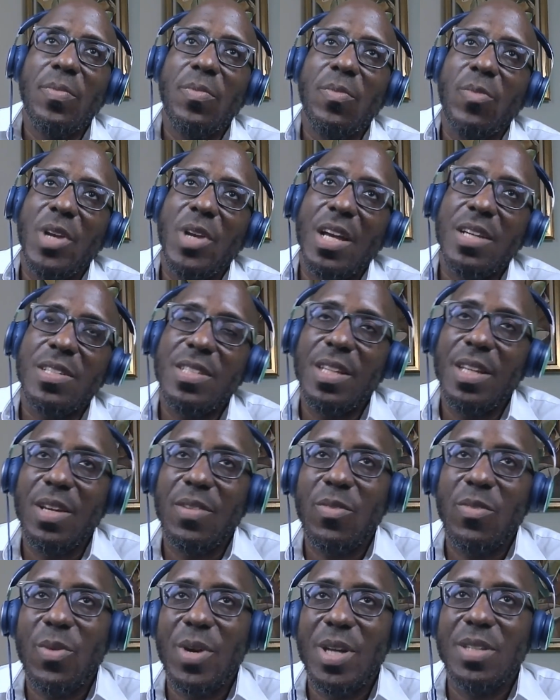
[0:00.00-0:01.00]
We actually
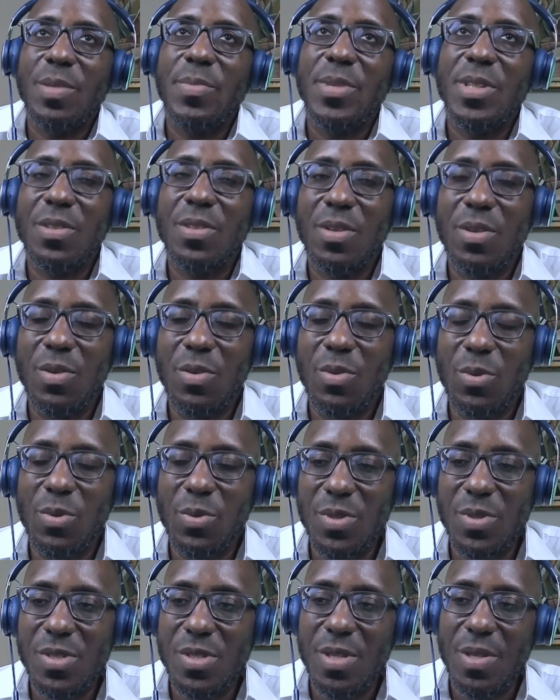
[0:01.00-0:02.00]
have quite a bit of
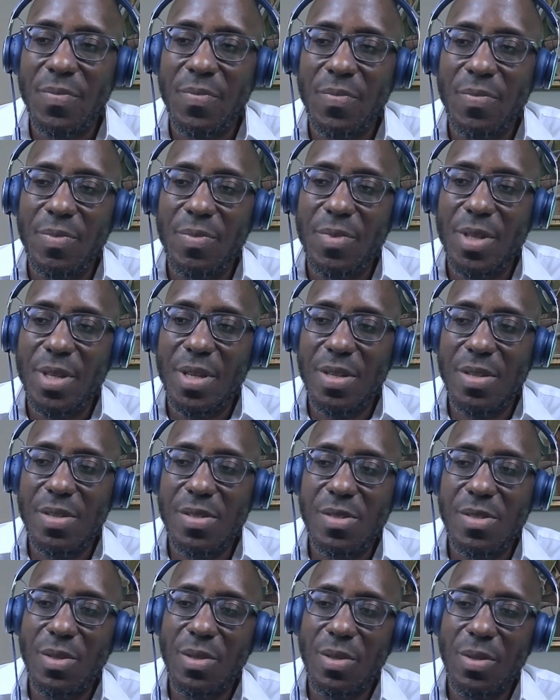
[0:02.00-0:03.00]
goats, and
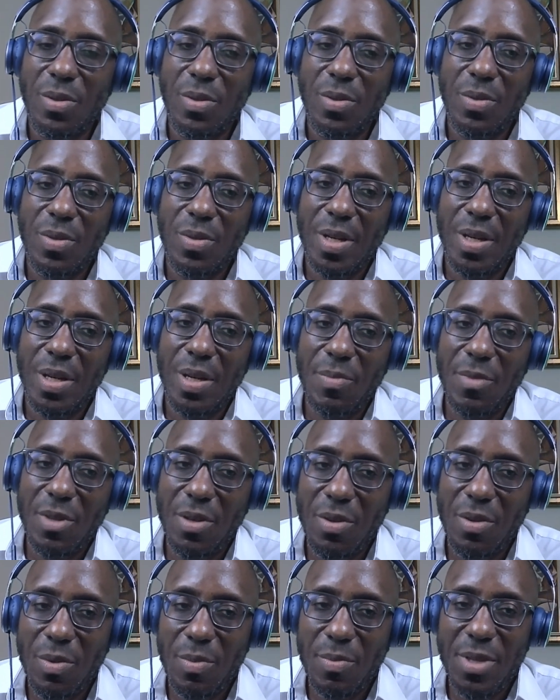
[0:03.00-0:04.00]
so the
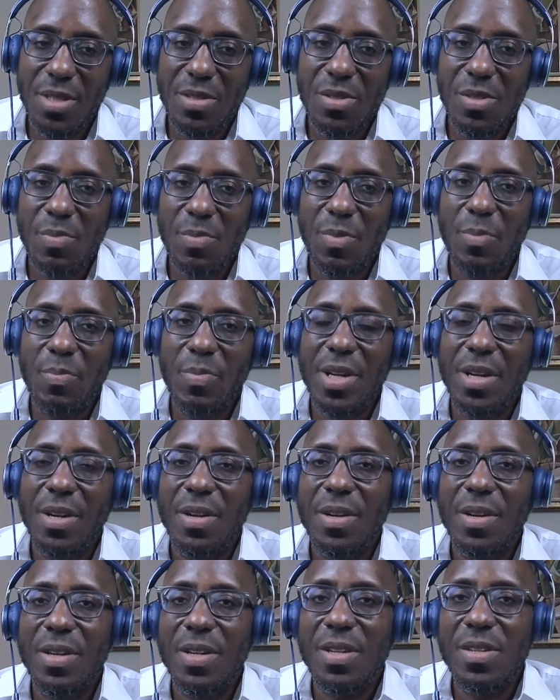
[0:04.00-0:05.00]
goat meat is
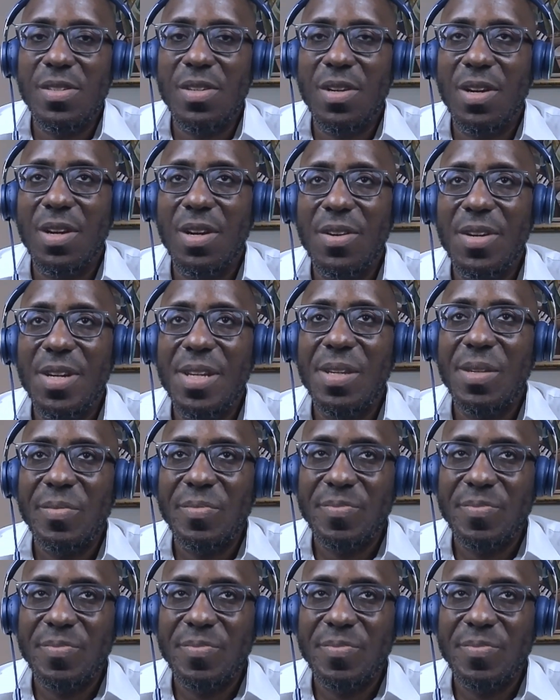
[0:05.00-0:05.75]
prepared, is curried,